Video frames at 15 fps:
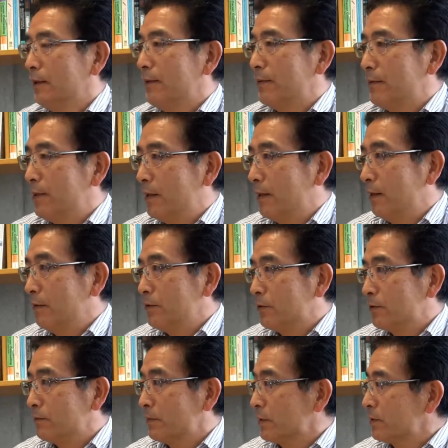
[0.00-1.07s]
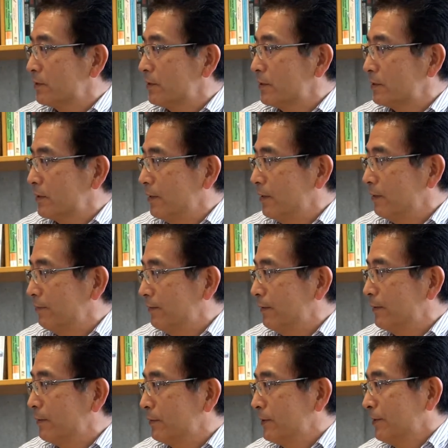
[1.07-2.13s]
Then you must decide
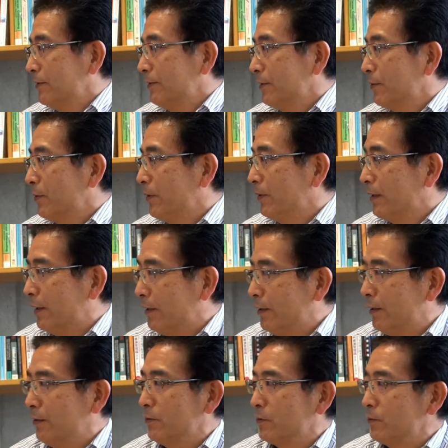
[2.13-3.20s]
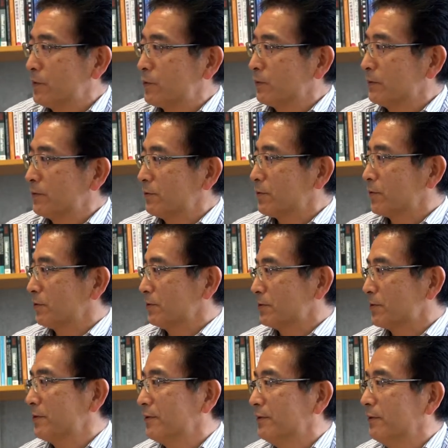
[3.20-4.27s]
finally which one to
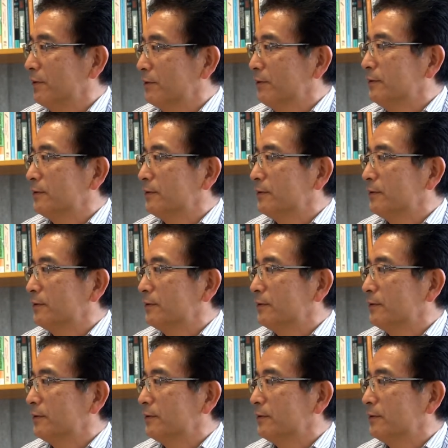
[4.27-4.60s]
choose. You know?